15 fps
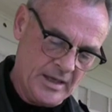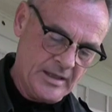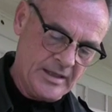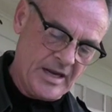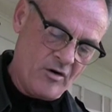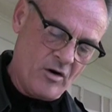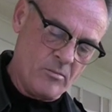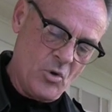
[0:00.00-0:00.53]

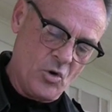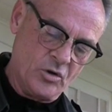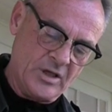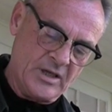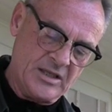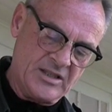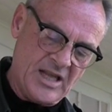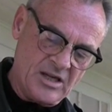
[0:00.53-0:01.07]
There are more
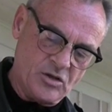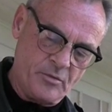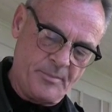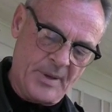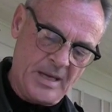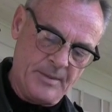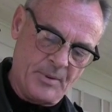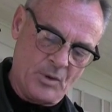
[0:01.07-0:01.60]
than a dozen
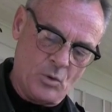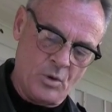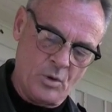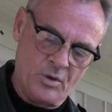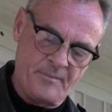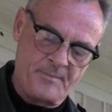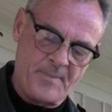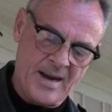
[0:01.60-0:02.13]
people who
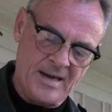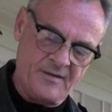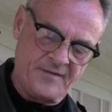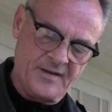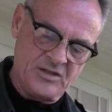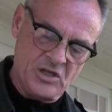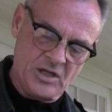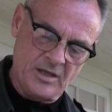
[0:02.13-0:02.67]
have
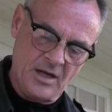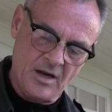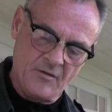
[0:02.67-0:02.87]
benefited